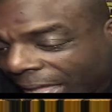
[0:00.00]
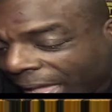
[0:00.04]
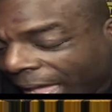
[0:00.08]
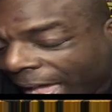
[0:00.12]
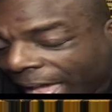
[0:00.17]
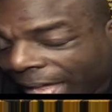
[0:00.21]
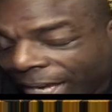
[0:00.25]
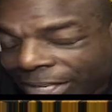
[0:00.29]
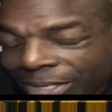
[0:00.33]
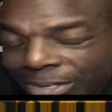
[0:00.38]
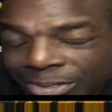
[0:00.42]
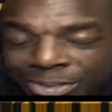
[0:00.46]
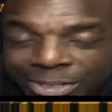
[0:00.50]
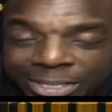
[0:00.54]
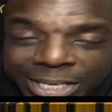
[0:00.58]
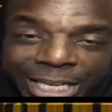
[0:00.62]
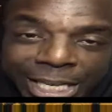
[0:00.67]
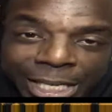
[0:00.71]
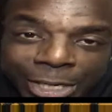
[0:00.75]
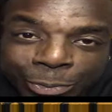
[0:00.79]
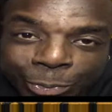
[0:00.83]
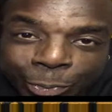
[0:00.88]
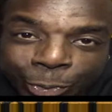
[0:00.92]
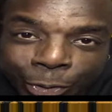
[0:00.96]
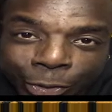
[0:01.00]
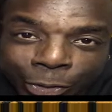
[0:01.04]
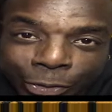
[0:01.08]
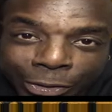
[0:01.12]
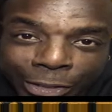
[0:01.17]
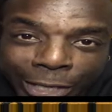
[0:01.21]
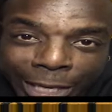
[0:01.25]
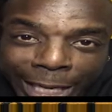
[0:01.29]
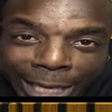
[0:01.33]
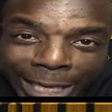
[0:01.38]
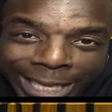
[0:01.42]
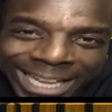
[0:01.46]
I had to use the
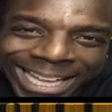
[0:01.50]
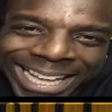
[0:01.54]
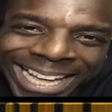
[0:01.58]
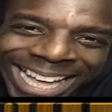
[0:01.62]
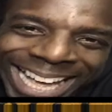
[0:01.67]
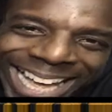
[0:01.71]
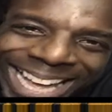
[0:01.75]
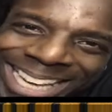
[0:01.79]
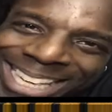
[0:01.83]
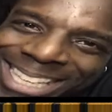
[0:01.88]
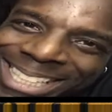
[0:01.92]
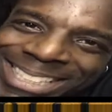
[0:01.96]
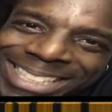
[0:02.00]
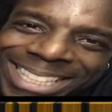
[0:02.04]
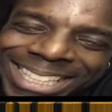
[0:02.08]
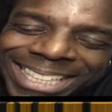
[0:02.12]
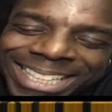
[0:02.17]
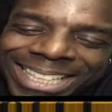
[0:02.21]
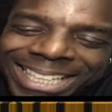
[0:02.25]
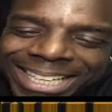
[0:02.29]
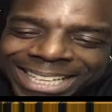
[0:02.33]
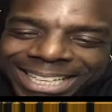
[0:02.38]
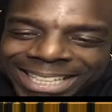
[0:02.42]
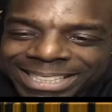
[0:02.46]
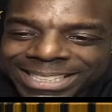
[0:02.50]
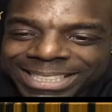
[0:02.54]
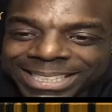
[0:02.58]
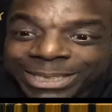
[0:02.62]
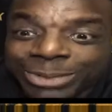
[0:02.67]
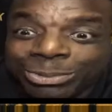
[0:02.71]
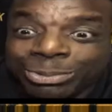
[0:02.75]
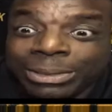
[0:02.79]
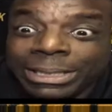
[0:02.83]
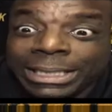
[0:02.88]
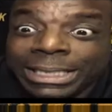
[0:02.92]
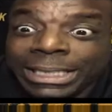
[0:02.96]
N-word. I had to say nigga because
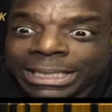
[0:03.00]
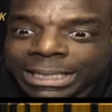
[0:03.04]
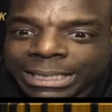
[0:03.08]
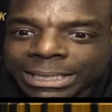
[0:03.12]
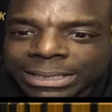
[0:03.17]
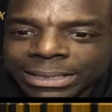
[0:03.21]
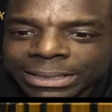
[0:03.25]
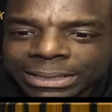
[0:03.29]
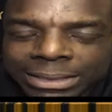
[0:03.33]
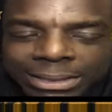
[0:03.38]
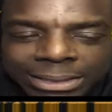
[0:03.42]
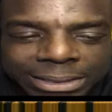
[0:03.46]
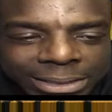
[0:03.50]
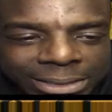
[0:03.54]
that's what he is.